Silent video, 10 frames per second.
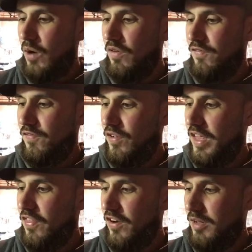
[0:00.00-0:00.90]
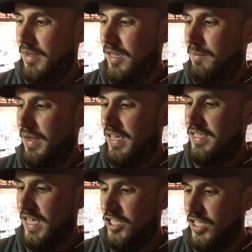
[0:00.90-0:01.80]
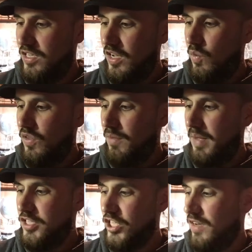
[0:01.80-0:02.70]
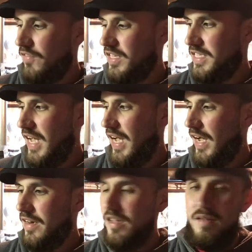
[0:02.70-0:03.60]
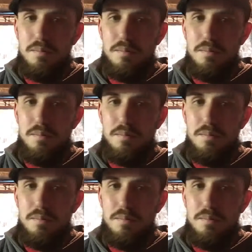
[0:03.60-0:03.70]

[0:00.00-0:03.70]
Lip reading: Our free 30-minute mini session with the mention of this ad.